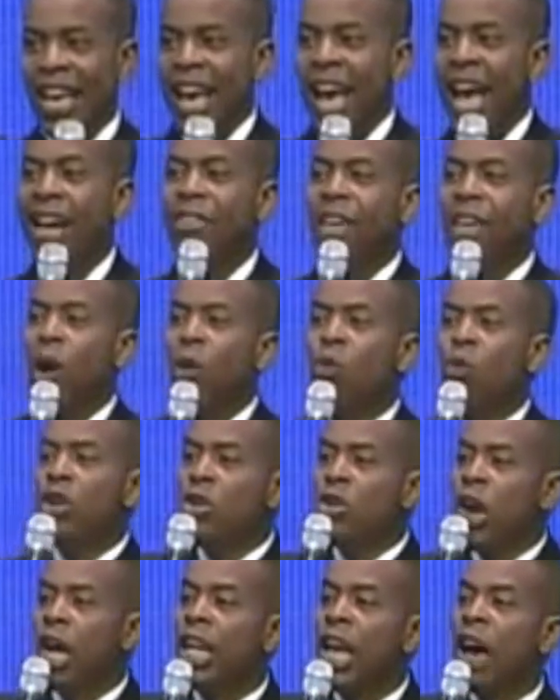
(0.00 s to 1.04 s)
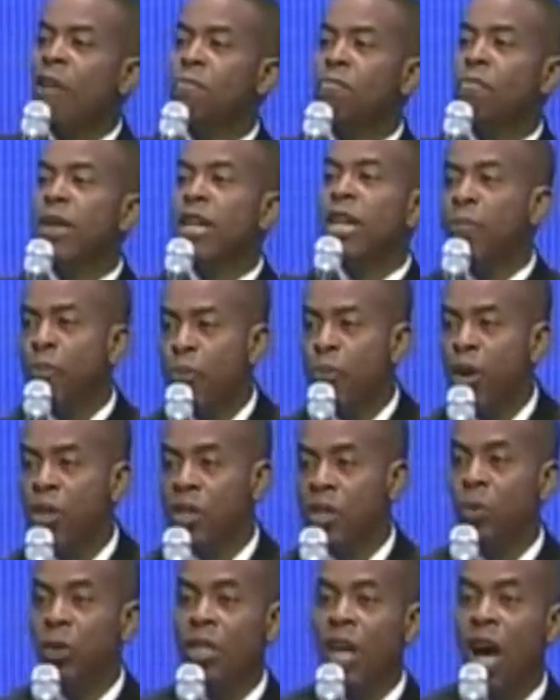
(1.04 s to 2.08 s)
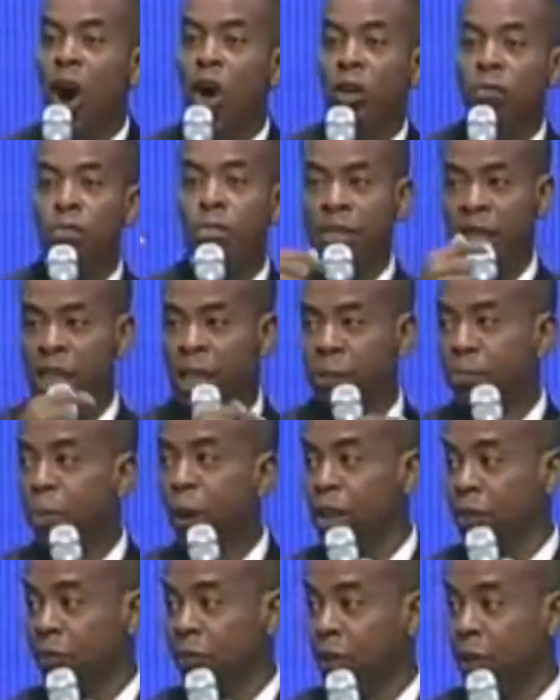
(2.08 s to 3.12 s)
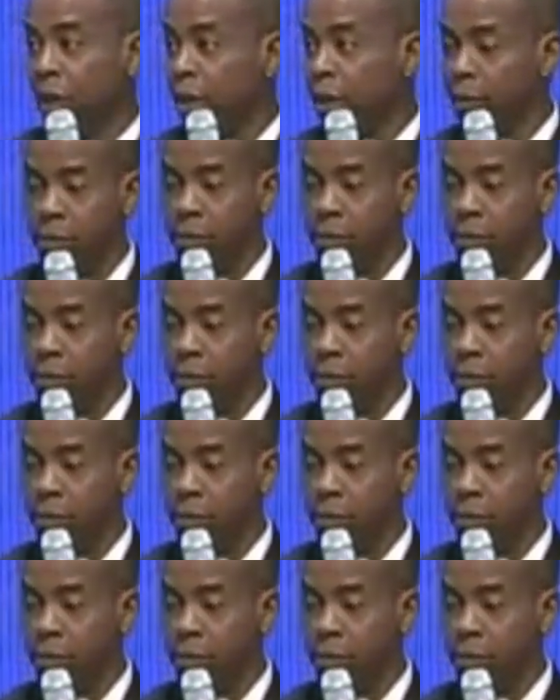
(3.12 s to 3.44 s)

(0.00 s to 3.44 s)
And there would not have been a prison without Mrs. Potiphar.